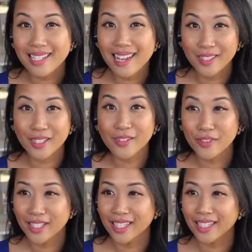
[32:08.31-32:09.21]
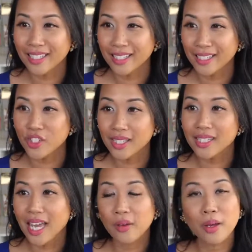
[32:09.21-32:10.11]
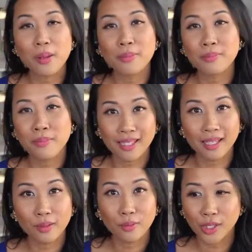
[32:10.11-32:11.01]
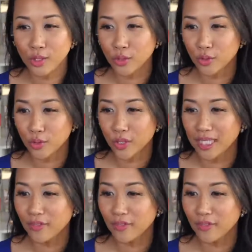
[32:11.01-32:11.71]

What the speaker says: answer for telling you just how amazing Restream is.